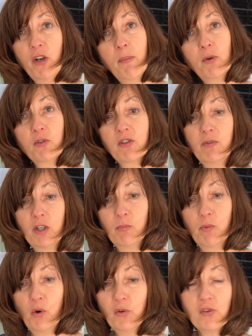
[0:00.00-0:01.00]
it up on some little
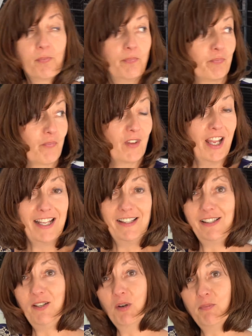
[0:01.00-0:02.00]
bowls and
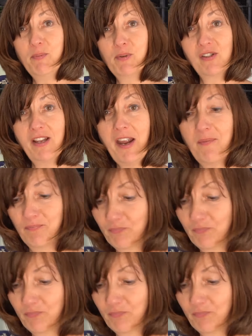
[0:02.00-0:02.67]
see what people say.